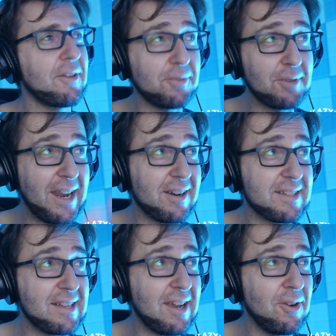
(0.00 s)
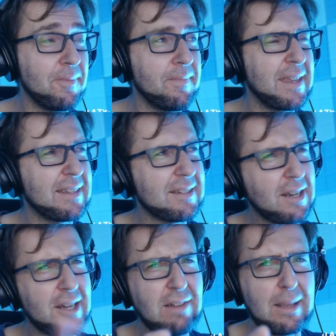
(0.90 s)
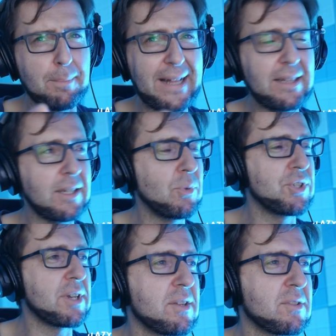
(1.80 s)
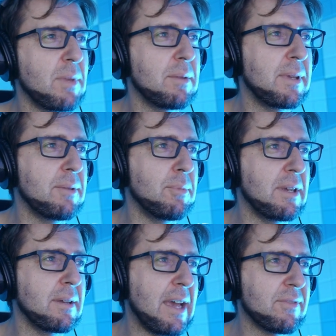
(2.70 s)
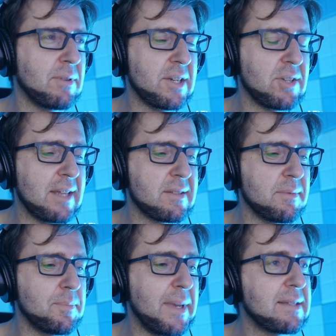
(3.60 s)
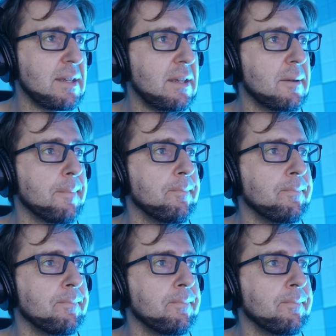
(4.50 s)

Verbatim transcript: three hearts now. They're kind of like melding with each So maybe we have to actually add some spacing here.